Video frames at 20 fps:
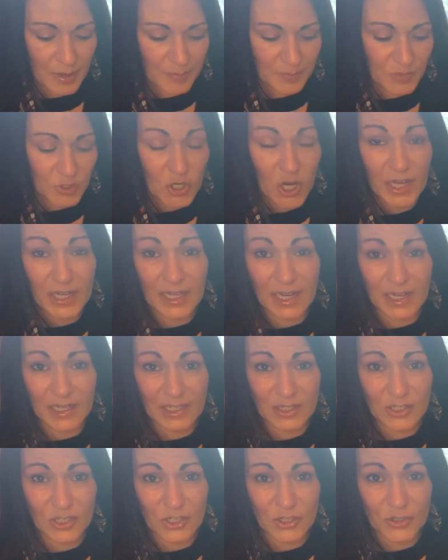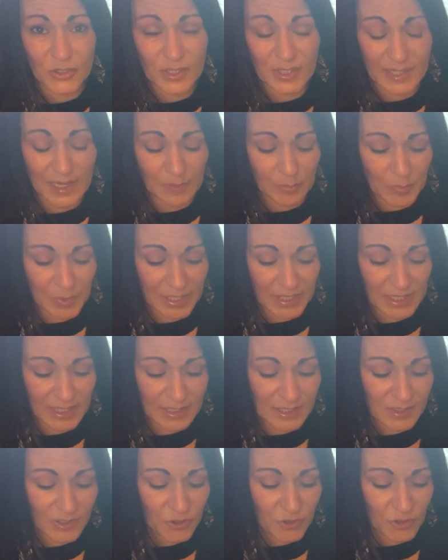Try to get into your Zen
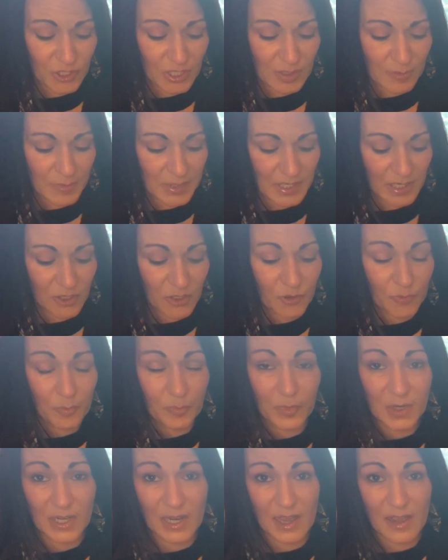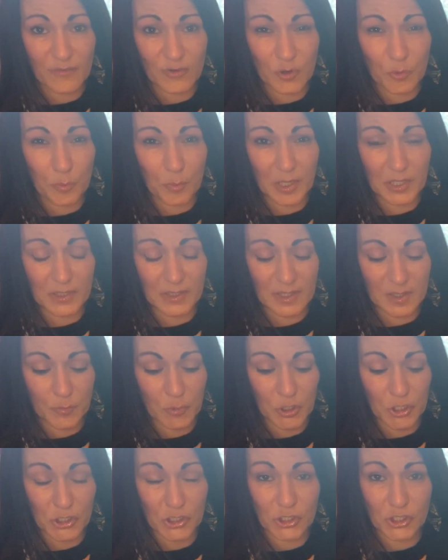place. You're gonna have your buttons
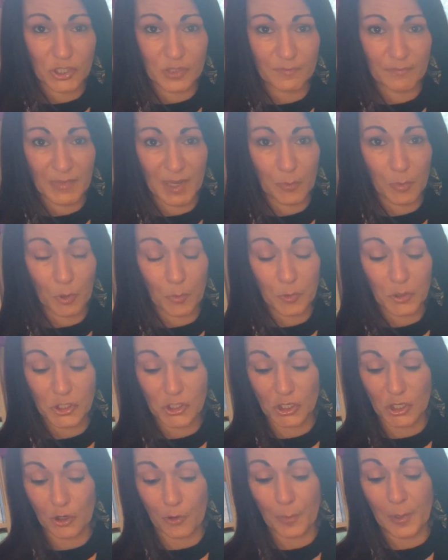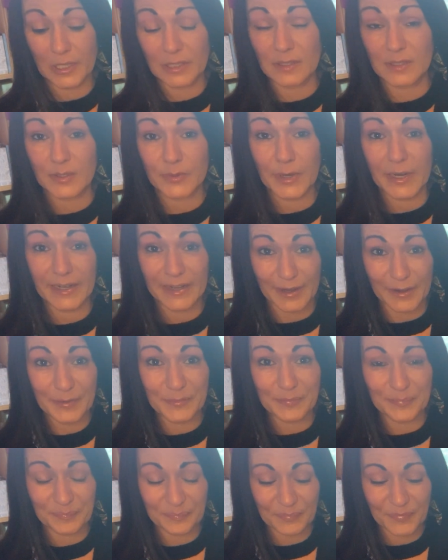pushed. People are pushing your buttons right now.
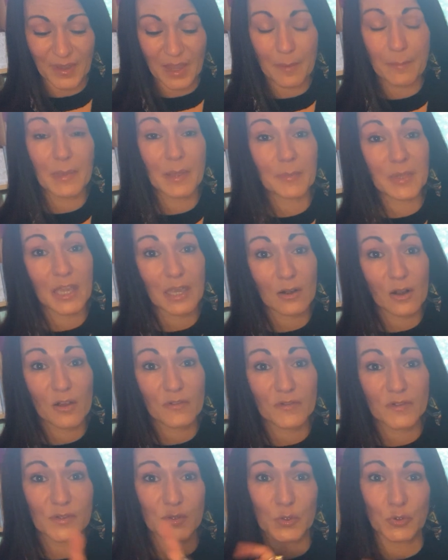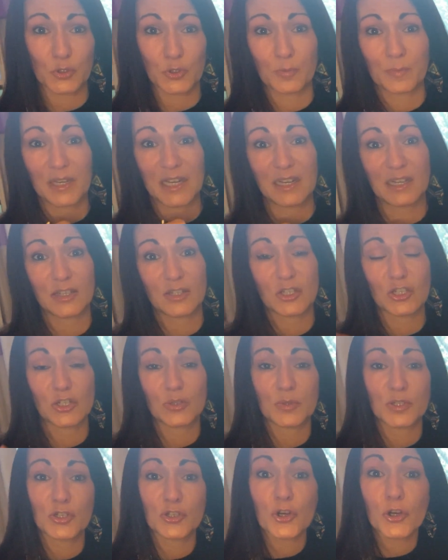Maybe get off of social media too
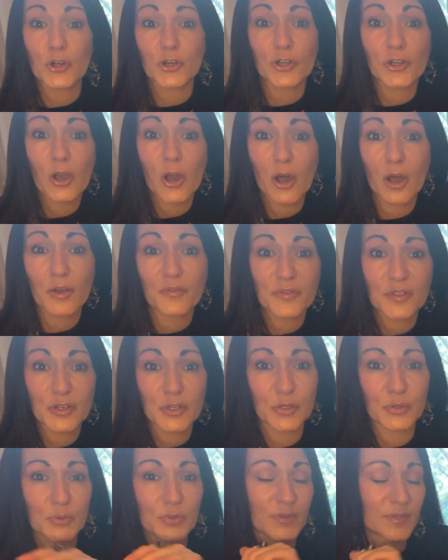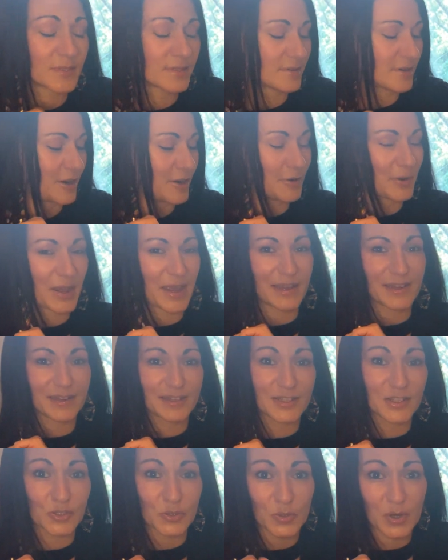and turn off the news, okay?
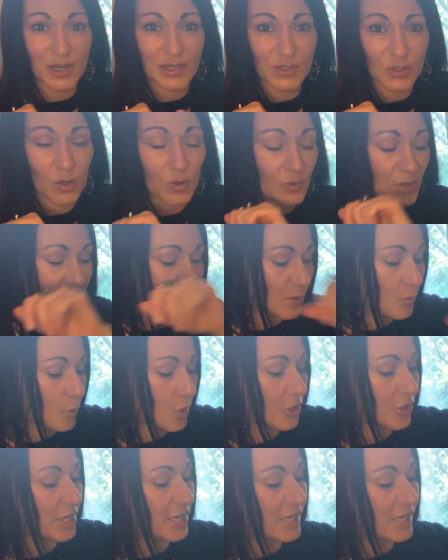Because you guys already worry